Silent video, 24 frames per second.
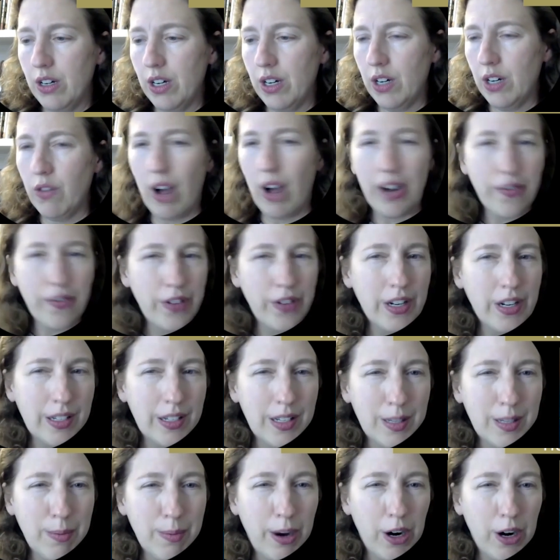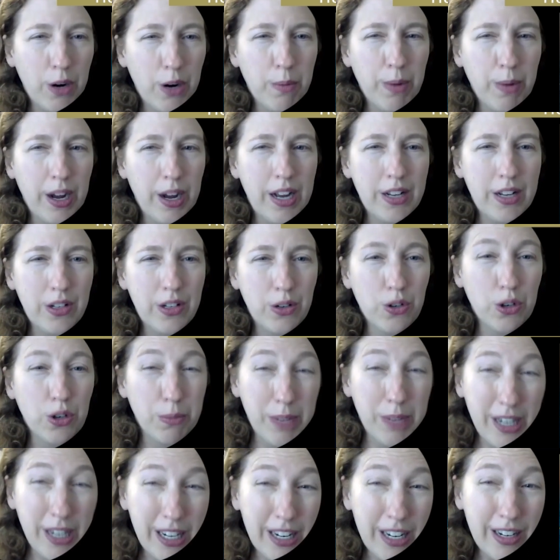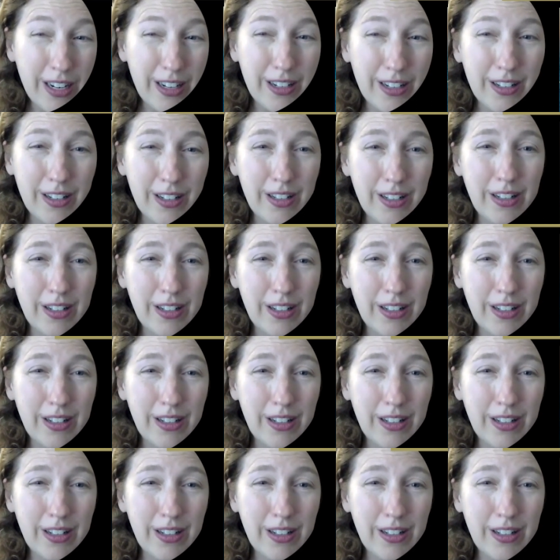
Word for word: lot of it is inspired by social media.